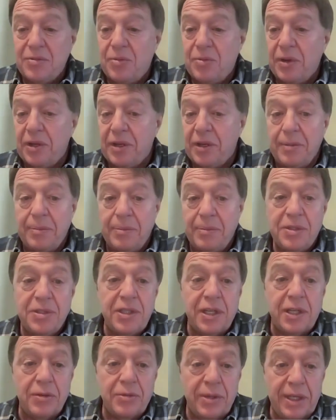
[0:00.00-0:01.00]
We're going to be
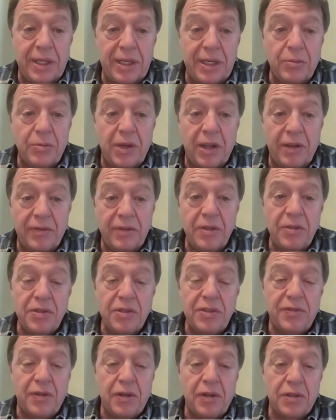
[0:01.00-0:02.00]
generating
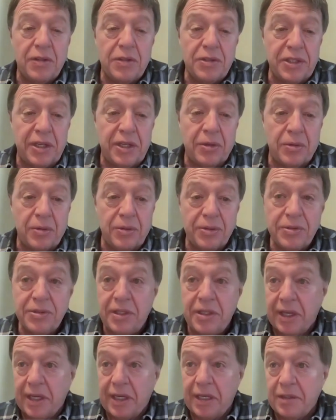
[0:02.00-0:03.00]
revenues for our shareholders
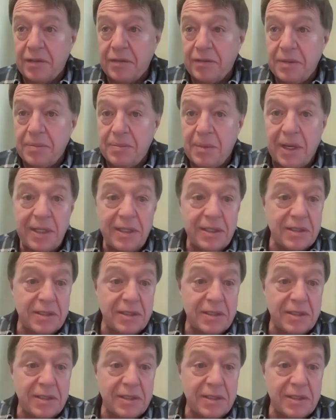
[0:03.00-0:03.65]
ahead of the mine.